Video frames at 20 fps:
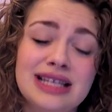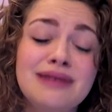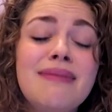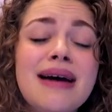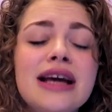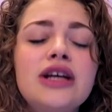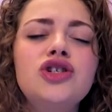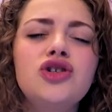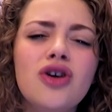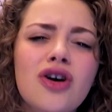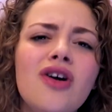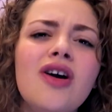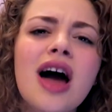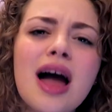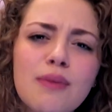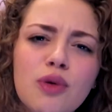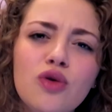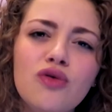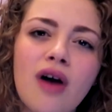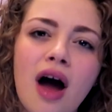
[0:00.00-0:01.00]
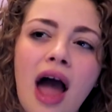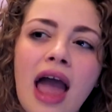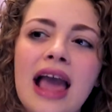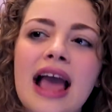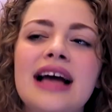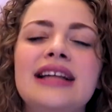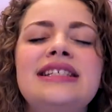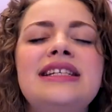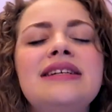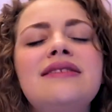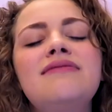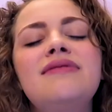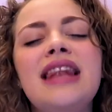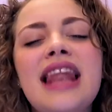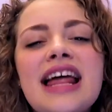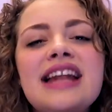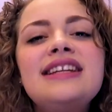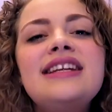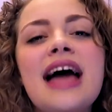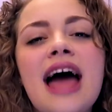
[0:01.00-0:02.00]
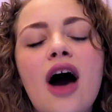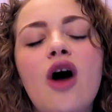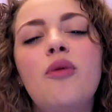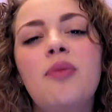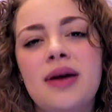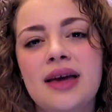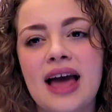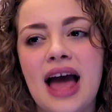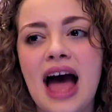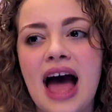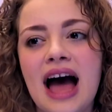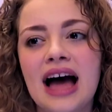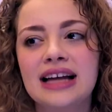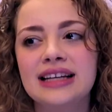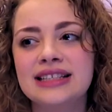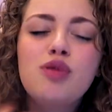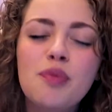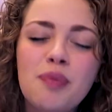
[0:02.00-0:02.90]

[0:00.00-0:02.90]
to make sure I'm alright and to lend a helping hand.